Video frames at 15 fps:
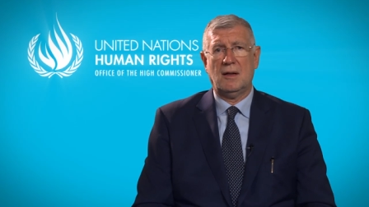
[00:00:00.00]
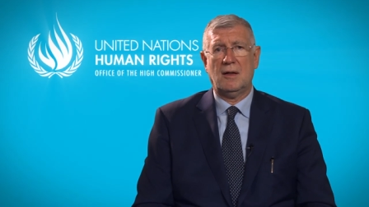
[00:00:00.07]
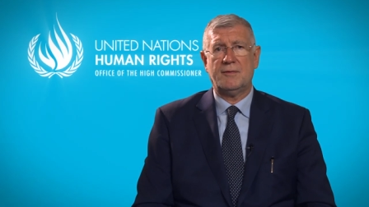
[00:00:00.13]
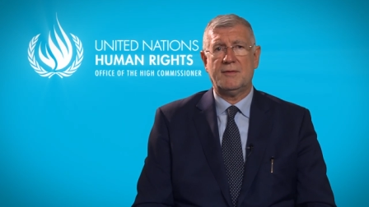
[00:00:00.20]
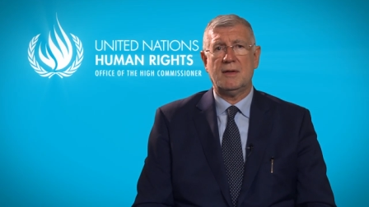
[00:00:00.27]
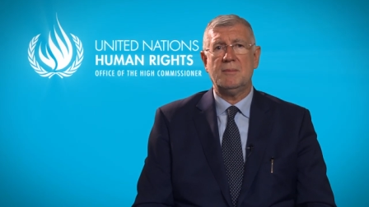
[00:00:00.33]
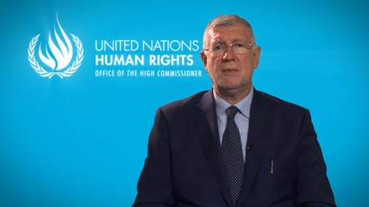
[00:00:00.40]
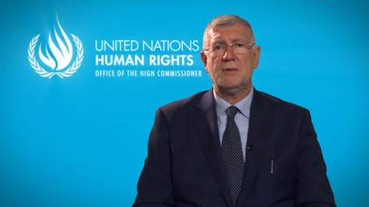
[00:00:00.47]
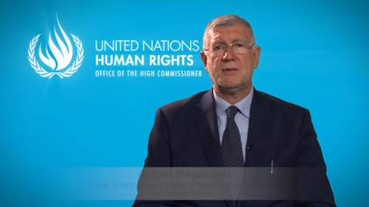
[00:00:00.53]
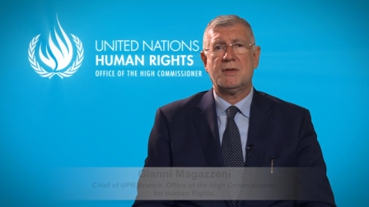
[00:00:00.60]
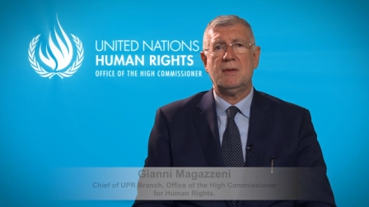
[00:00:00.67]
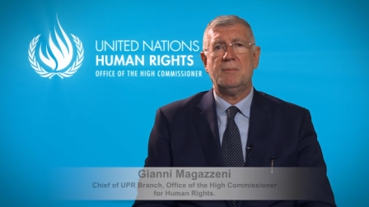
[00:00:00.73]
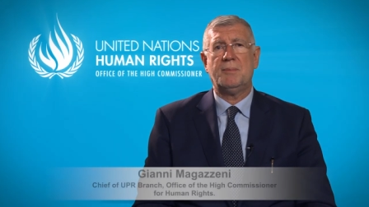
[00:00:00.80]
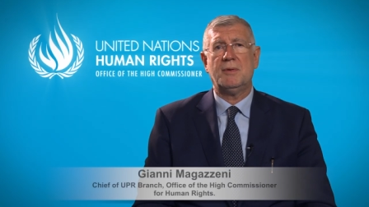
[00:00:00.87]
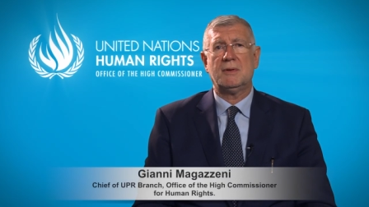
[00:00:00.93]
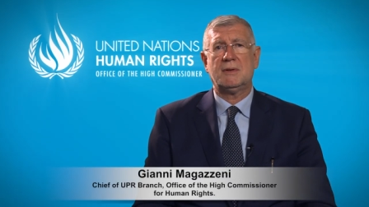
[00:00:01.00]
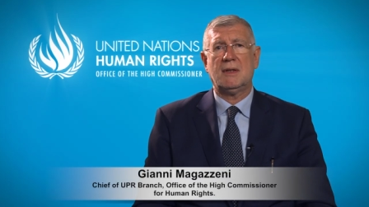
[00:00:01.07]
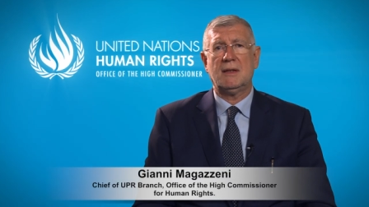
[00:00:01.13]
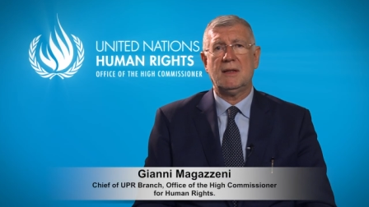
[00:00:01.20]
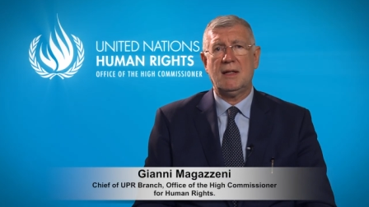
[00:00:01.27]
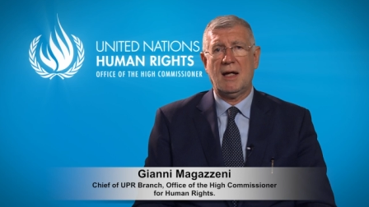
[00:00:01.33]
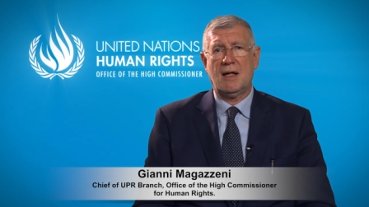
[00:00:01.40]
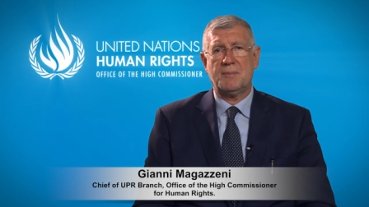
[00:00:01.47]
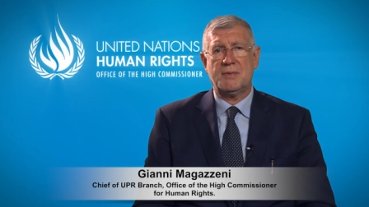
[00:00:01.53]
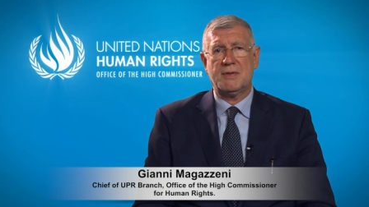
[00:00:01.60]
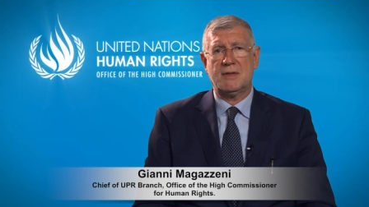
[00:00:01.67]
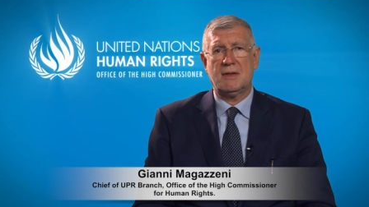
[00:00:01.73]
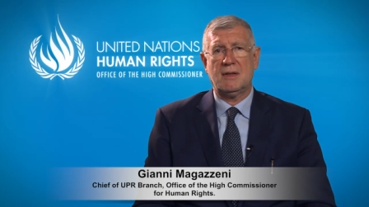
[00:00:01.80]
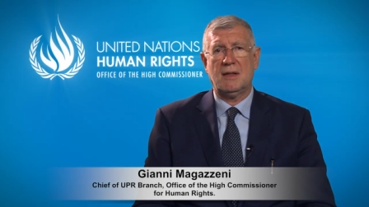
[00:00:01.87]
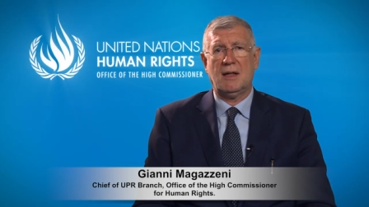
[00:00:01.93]
of the most important
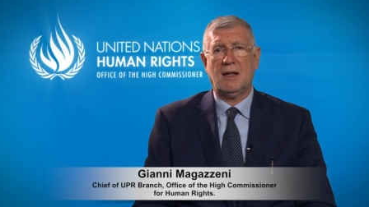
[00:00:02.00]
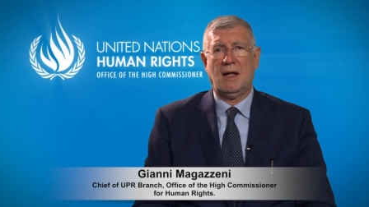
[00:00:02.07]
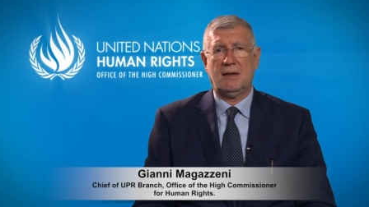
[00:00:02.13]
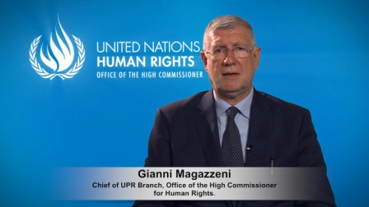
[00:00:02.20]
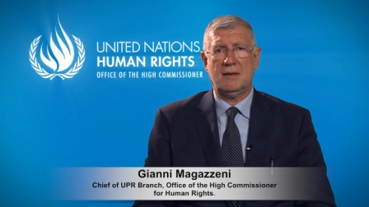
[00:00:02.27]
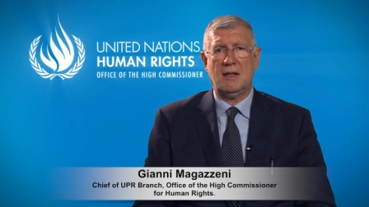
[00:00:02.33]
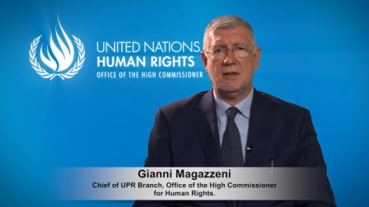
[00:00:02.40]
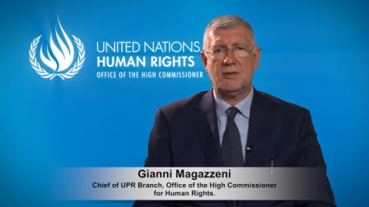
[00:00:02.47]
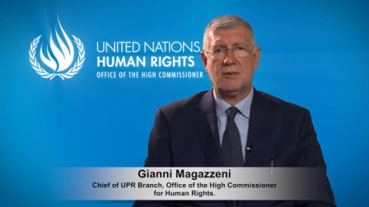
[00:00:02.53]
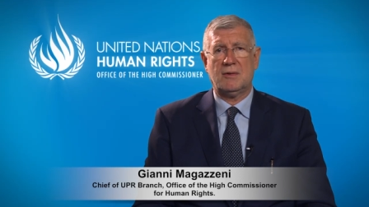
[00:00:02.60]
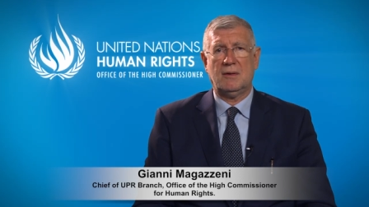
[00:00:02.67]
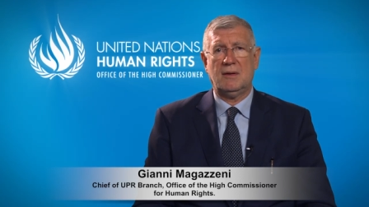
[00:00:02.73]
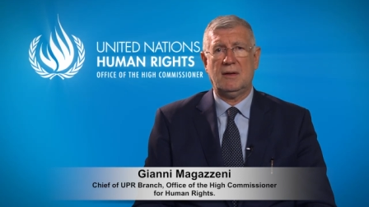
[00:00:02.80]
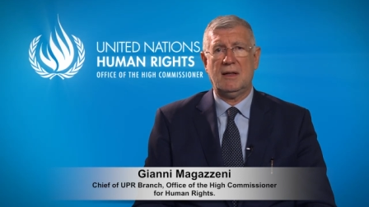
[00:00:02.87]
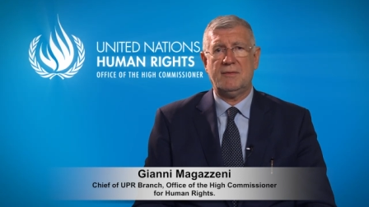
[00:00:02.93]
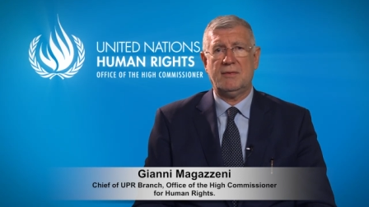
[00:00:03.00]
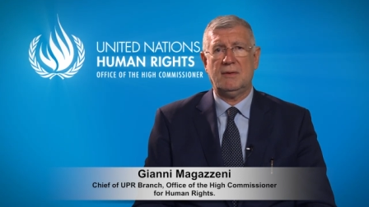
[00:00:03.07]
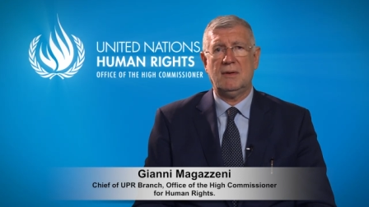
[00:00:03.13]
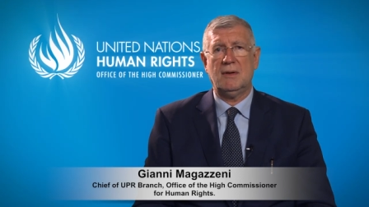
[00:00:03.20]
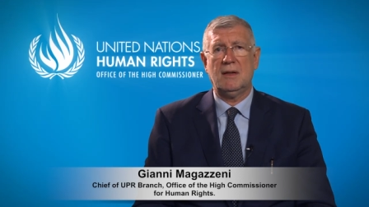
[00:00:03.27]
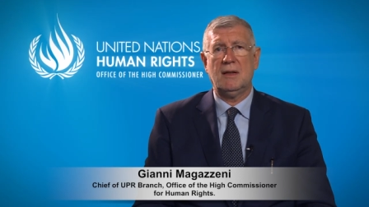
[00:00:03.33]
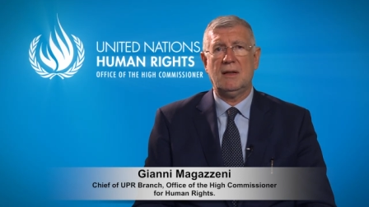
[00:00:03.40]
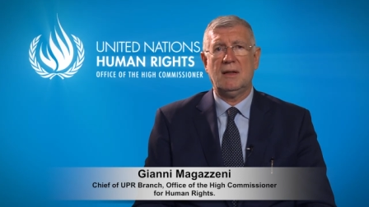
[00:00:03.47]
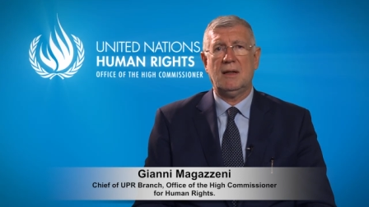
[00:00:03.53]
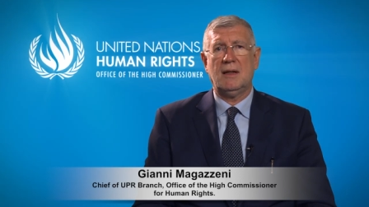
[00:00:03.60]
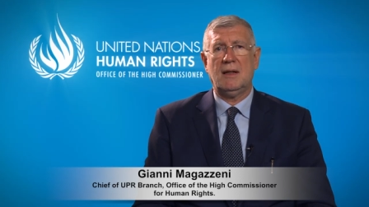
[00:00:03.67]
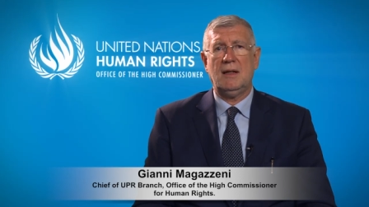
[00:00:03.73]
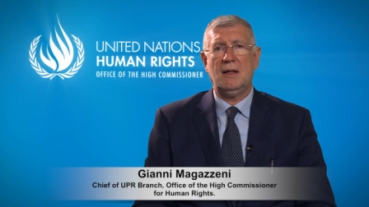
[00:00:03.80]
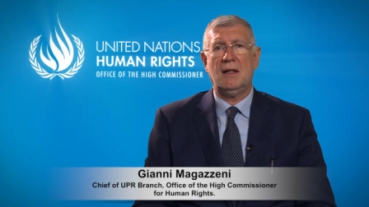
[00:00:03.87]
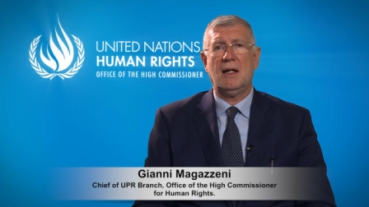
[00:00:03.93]
gaps at national level
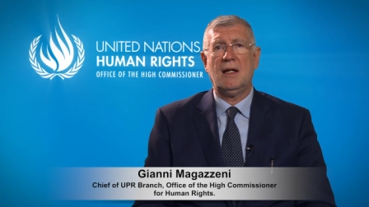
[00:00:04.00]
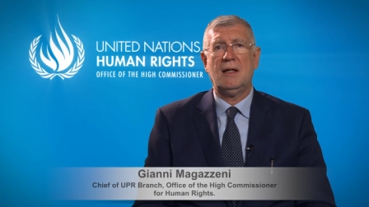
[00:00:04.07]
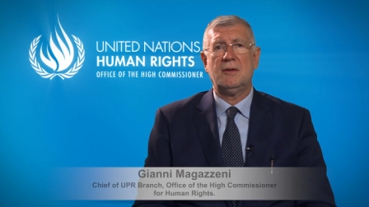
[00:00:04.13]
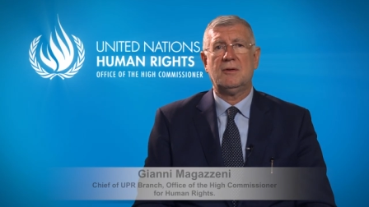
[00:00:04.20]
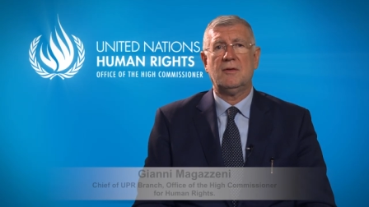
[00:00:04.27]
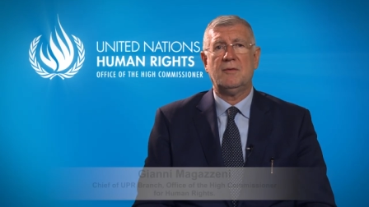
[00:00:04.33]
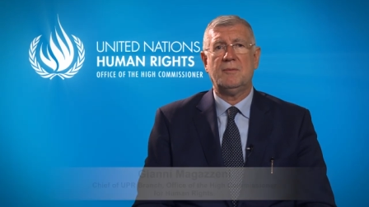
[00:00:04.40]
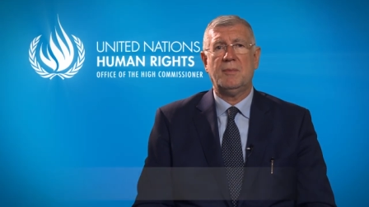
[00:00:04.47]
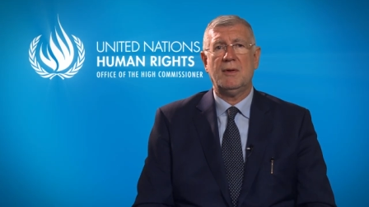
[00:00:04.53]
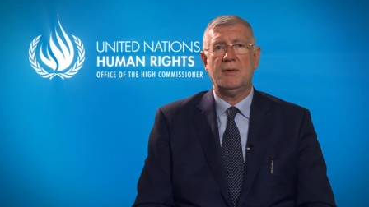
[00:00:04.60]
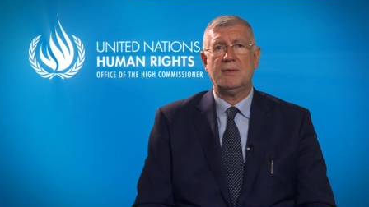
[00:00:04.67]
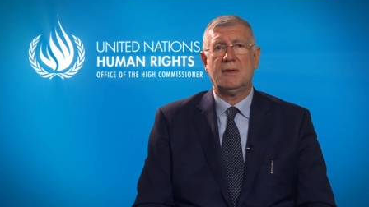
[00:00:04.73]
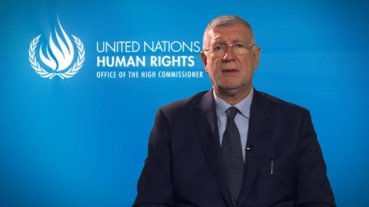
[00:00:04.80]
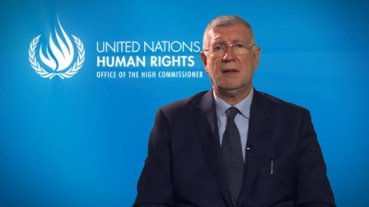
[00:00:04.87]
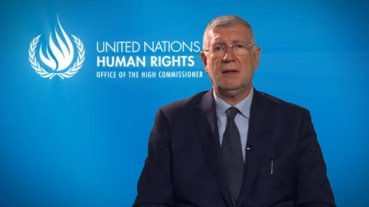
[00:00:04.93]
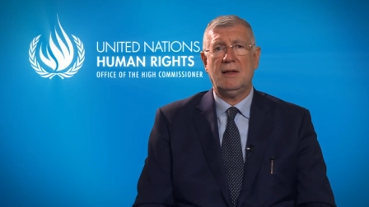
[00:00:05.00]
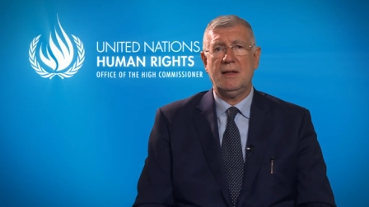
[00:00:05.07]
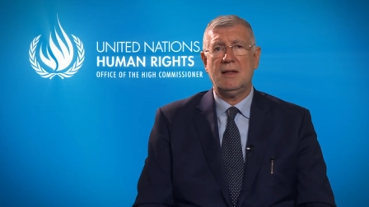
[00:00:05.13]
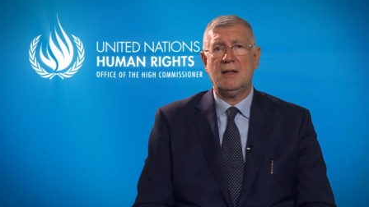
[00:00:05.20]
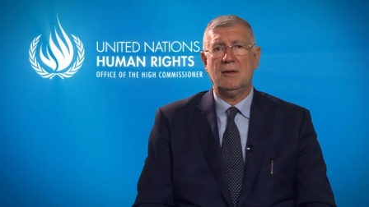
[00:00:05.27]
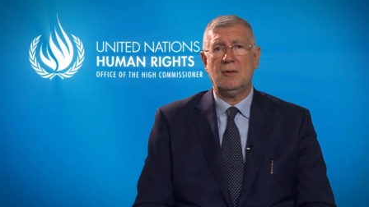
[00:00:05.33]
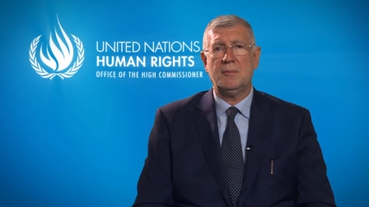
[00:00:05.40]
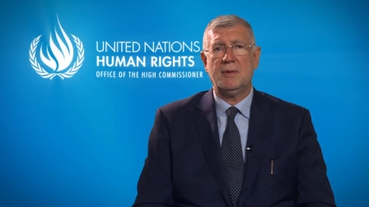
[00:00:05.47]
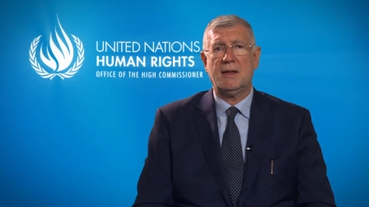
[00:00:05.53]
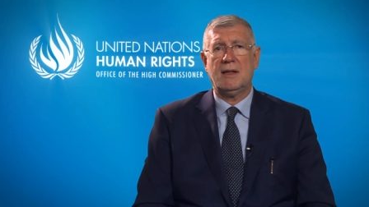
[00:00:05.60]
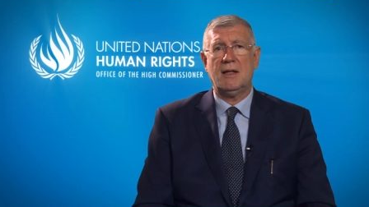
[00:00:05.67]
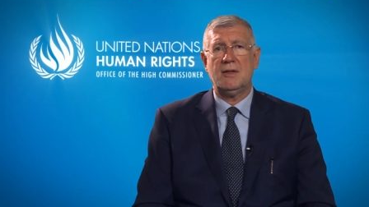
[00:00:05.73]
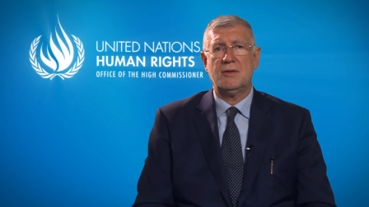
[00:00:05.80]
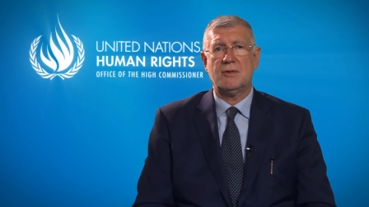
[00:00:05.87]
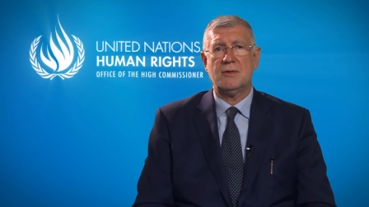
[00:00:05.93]
in light of both legal
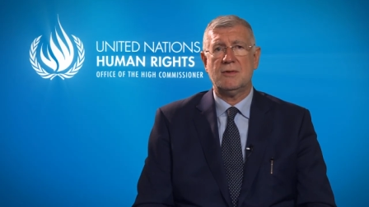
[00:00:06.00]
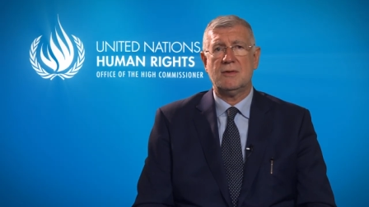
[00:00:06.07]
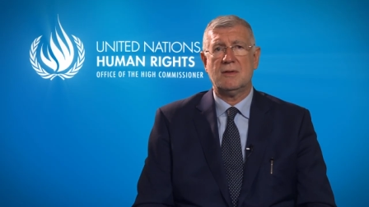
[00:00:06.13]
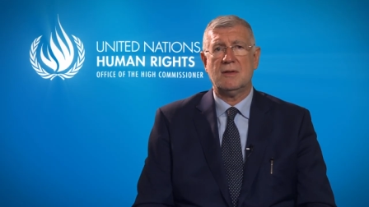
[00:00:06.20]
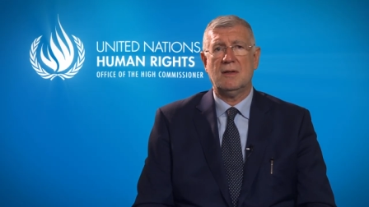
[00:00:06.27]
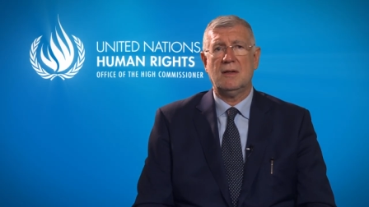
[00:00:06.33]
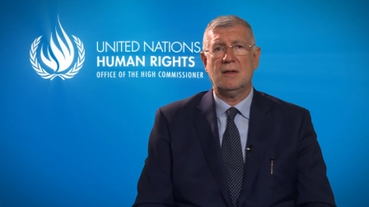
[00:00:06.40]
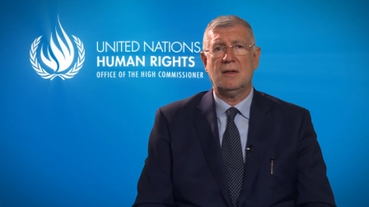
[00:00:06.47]
obligations